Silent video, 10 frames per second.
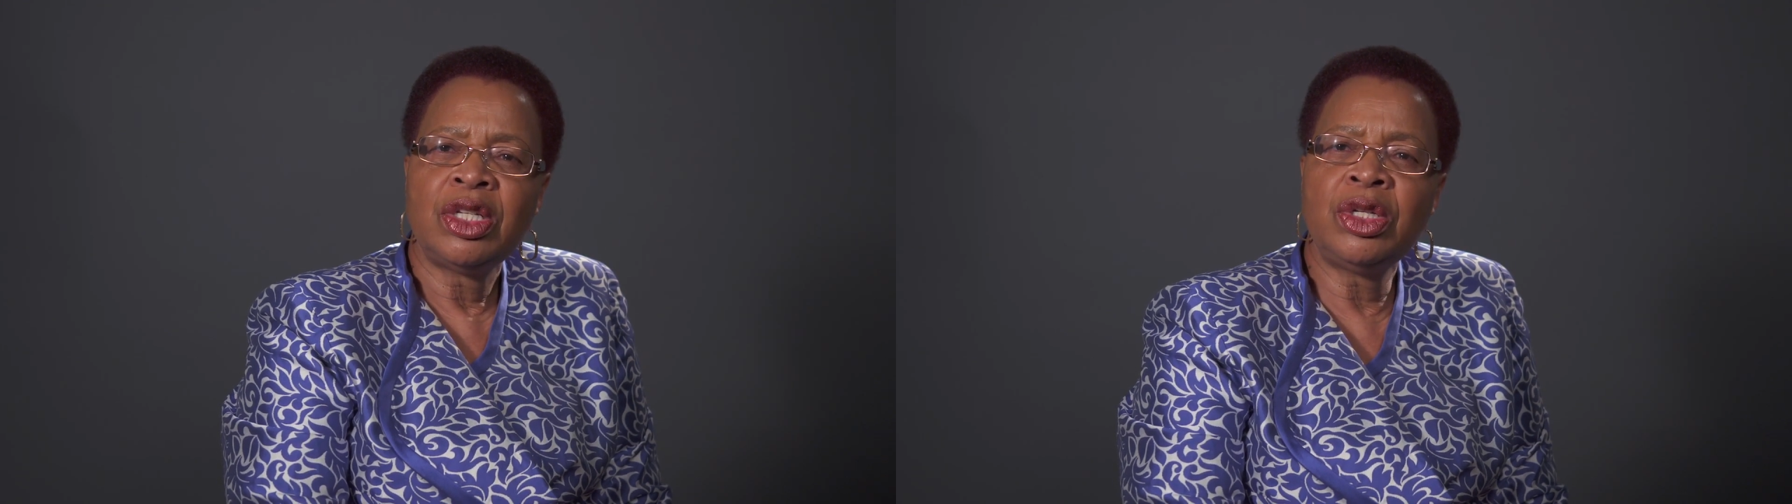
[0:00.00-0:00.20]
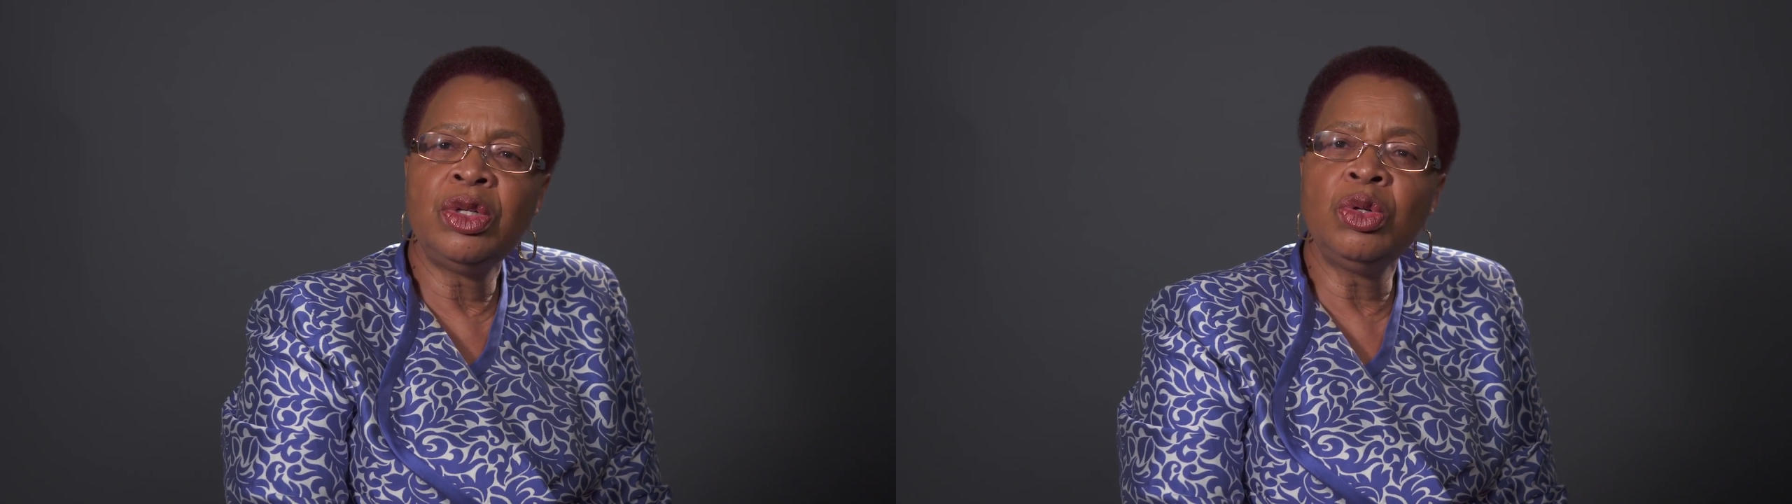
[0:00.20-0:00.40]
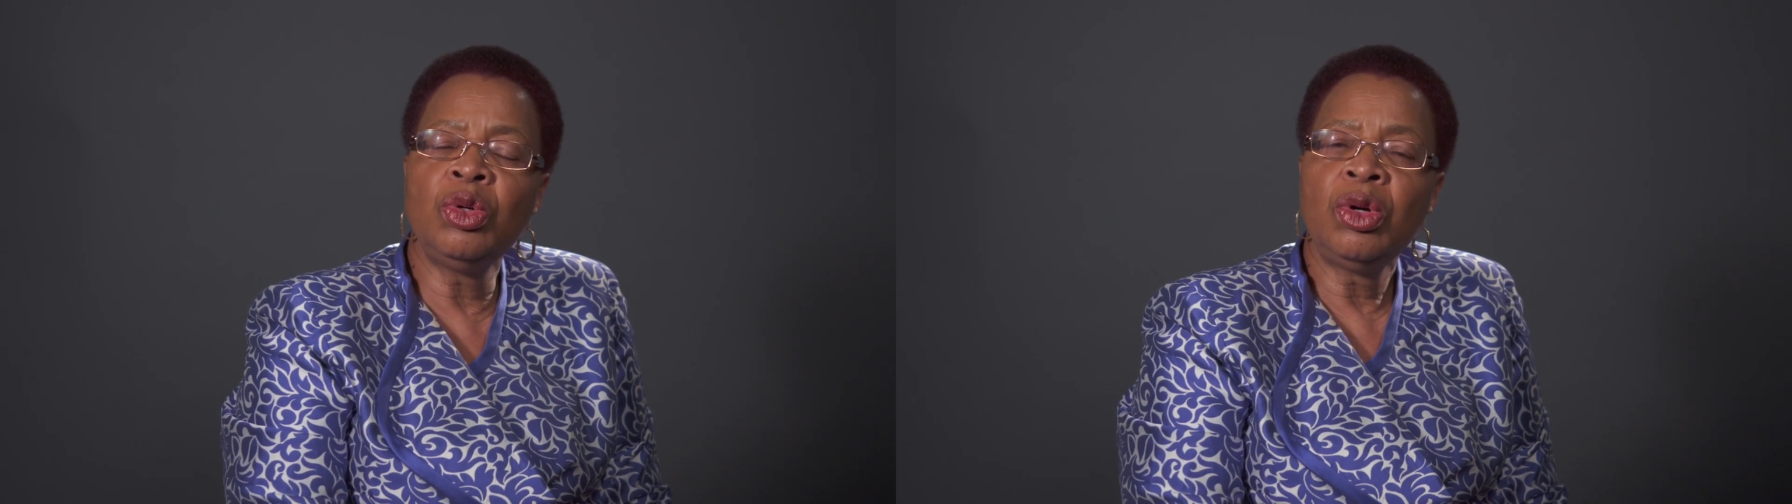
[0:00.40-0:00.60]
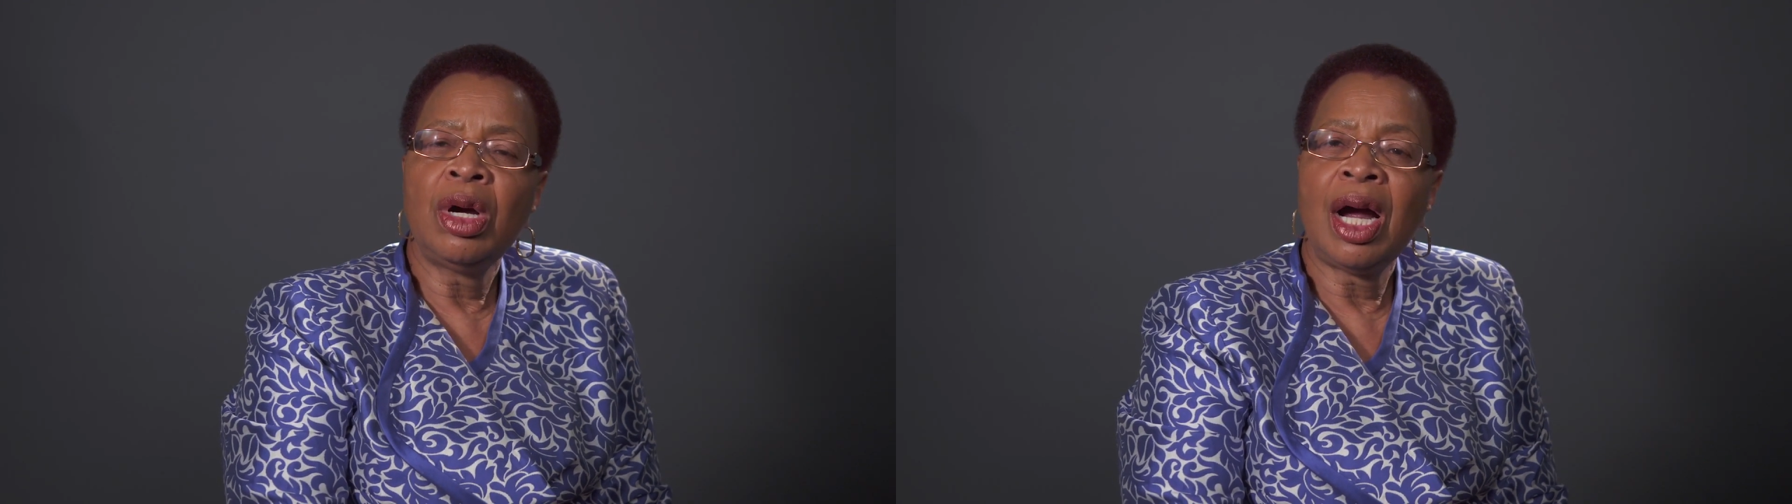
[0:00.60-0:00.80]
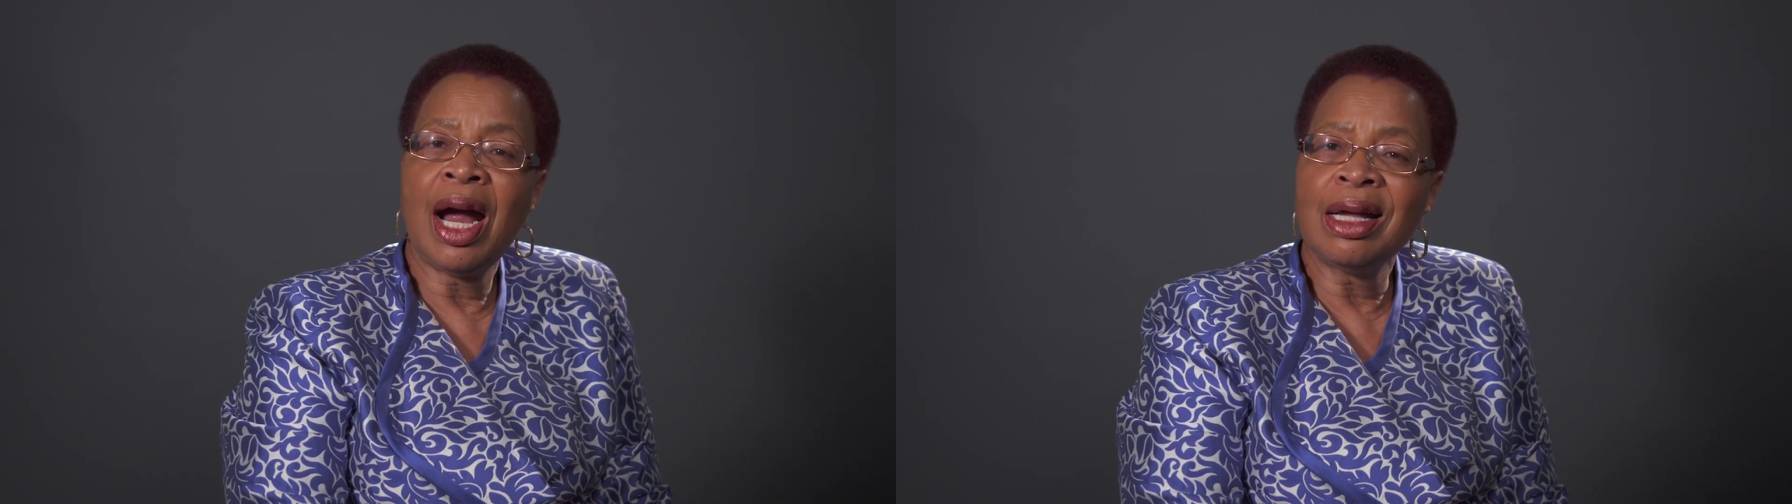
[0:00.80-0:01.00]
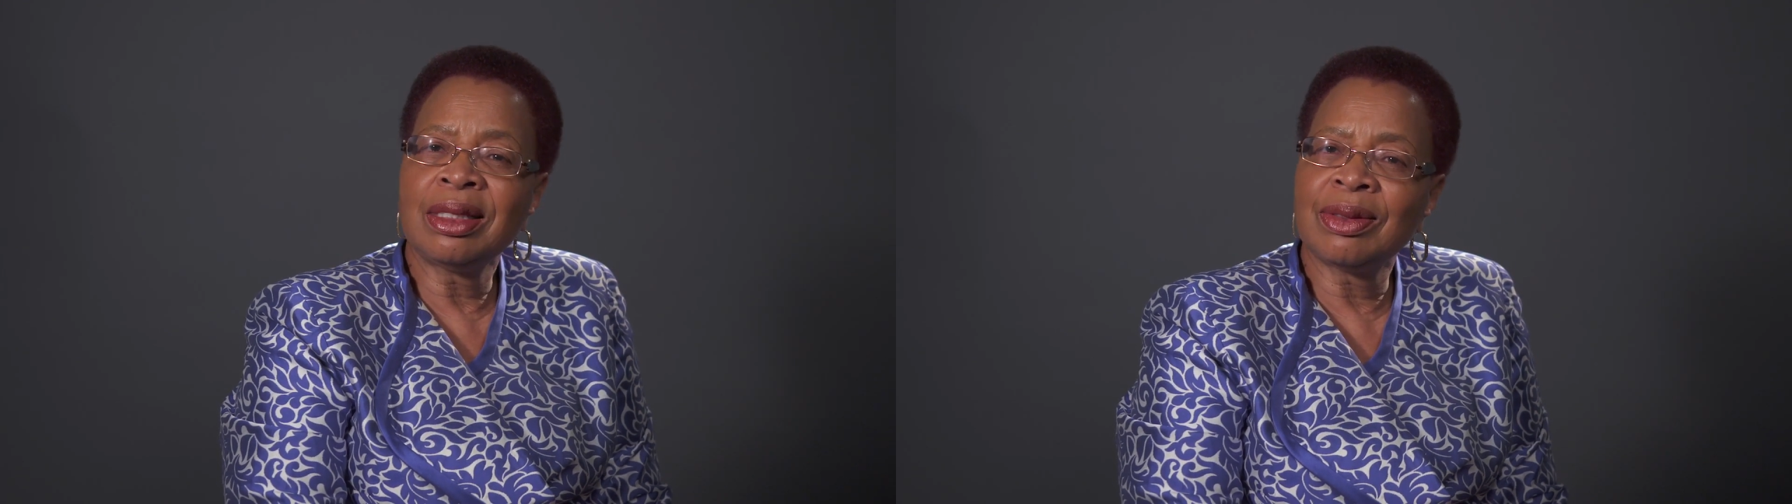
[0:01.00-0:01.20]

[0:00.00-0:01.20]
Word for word: to our